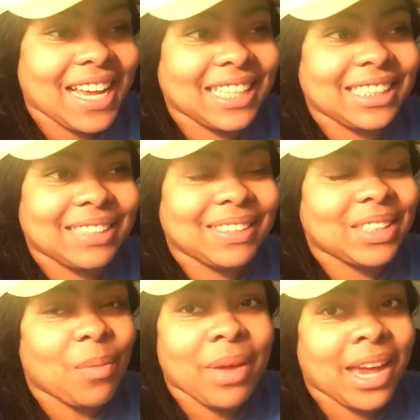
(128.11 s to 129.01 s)
and she was
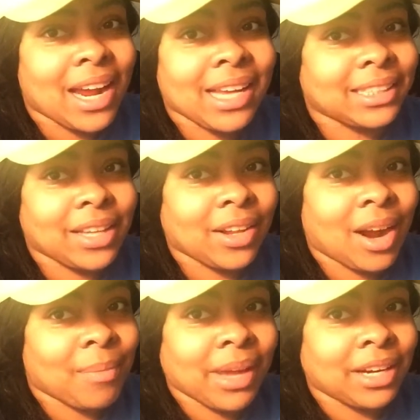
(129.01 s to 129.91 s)
so mad I didn't tell her
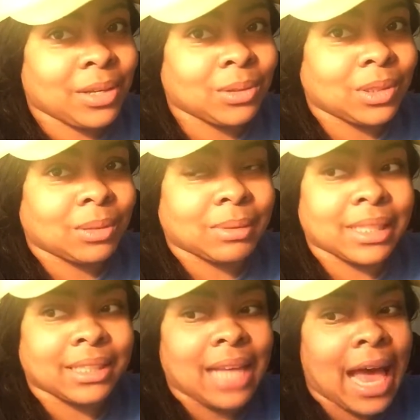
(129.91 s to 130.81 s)
I made a YouTube,
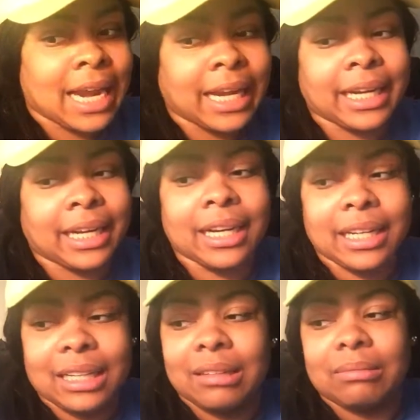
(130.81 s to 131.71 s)
because I
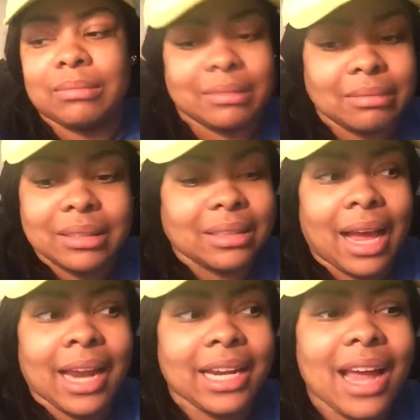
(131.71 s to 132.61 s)

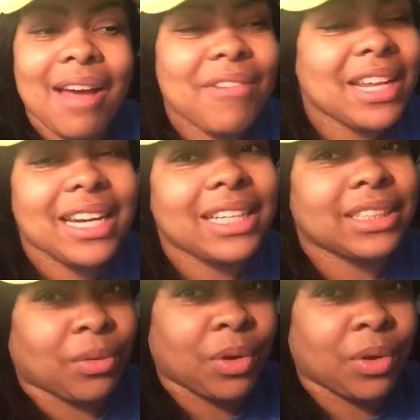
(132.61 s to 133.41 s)
really didn't tell